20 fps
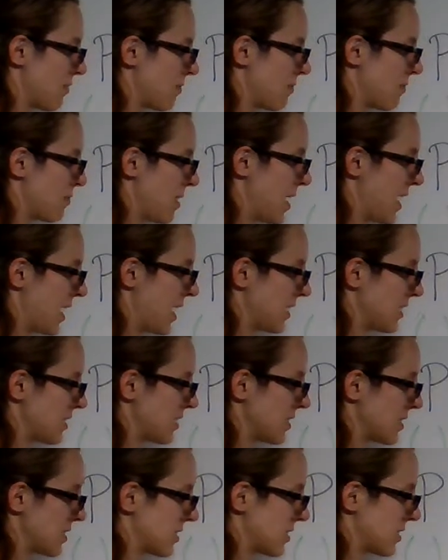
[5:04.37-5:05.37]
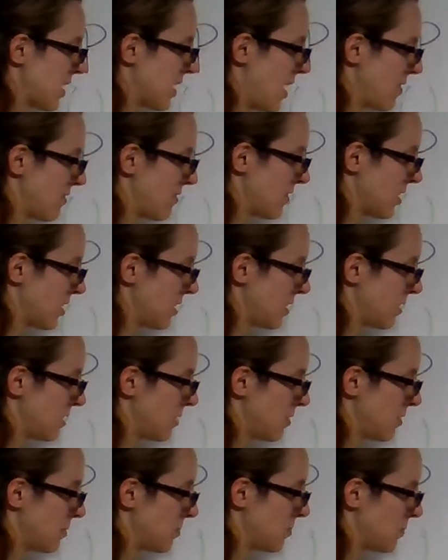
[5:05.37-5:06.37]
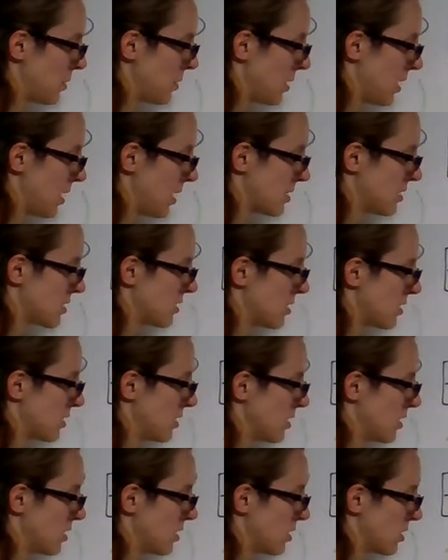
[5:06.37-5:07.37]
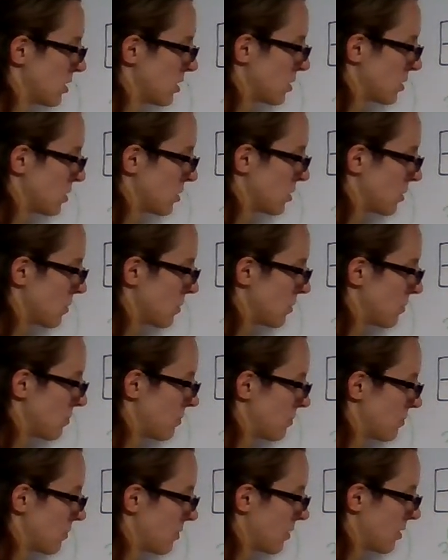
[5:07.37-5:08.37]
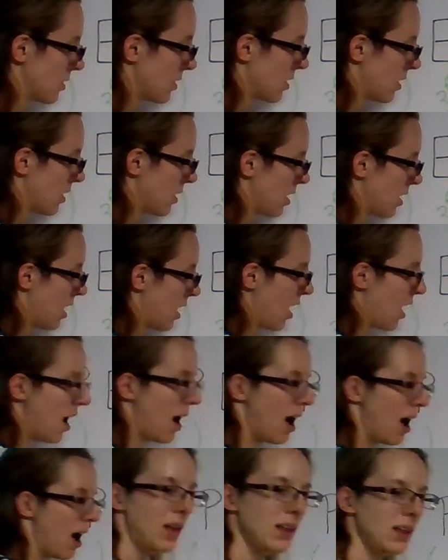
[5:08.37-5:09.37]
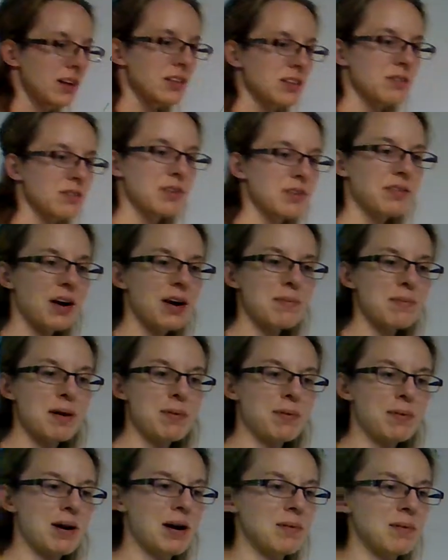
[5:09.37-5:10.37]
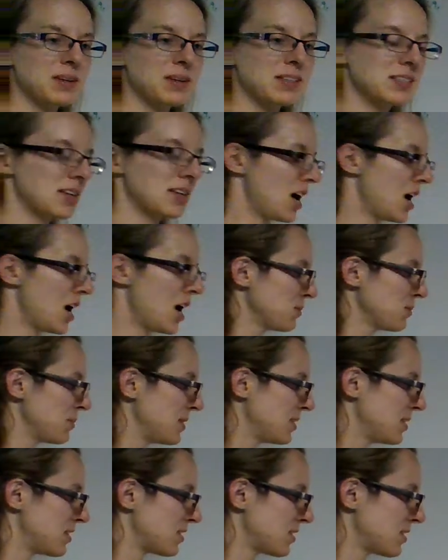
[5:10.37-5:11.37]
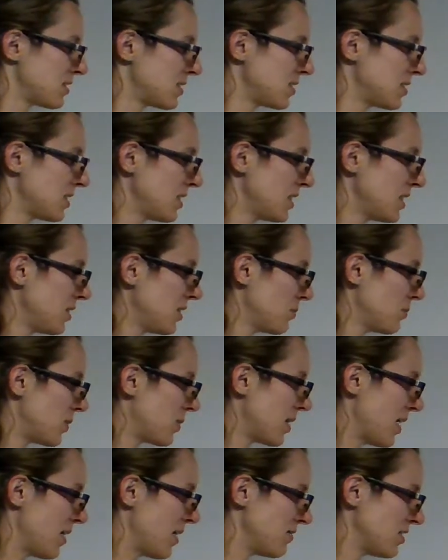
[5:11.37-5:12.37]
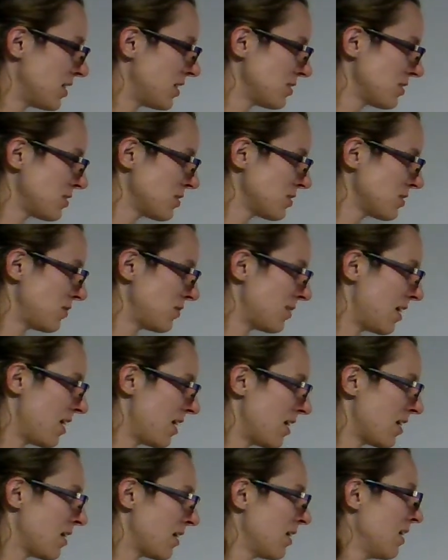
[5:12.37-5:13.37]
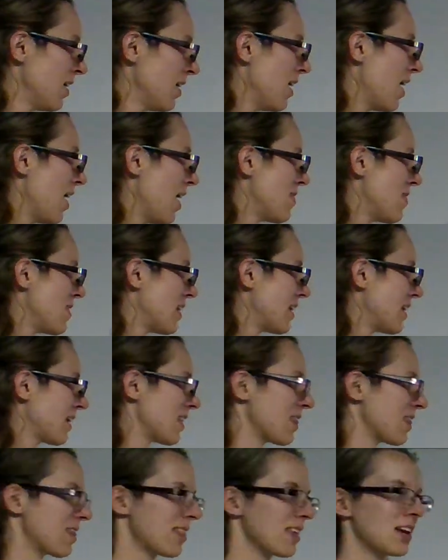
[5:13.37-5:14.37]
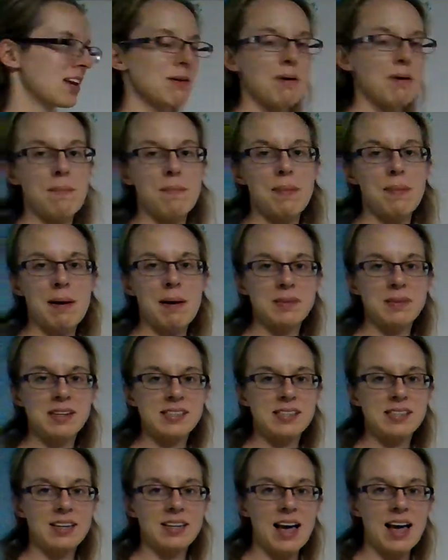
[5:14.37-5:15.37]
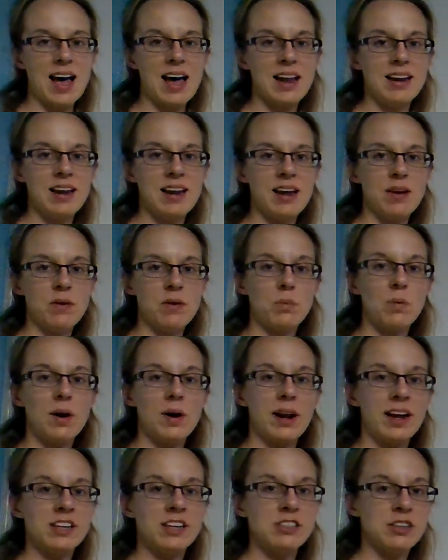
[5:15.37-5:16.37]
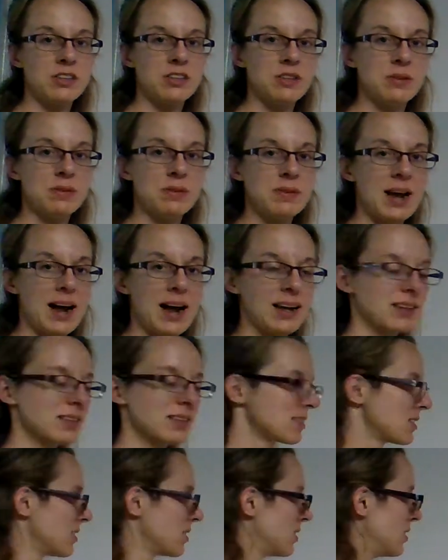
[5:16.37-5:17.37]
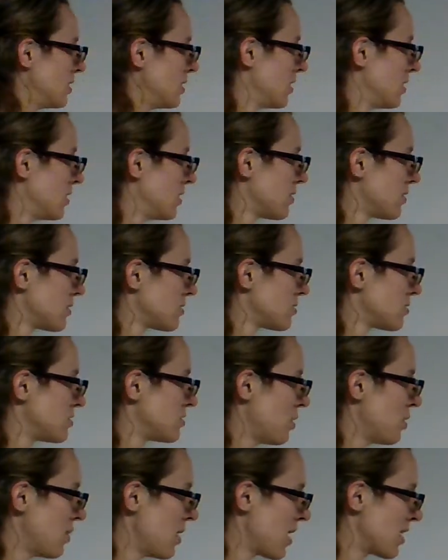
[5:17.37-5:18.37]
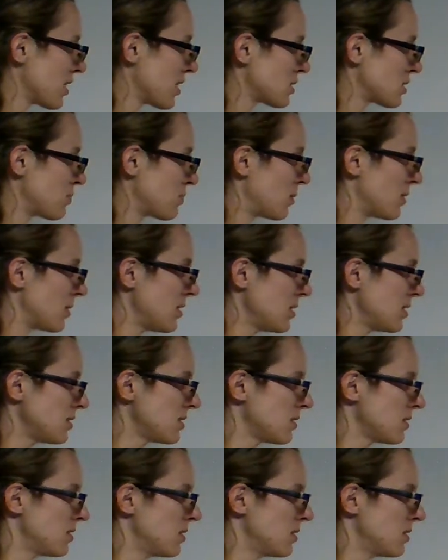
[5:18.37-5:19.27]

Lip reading: minus 7 plus 2. I like to rewrite my problem because it helps me to just see what I've done so far, and then I can think about PEMDAS again and what I should do next. There's no exponents,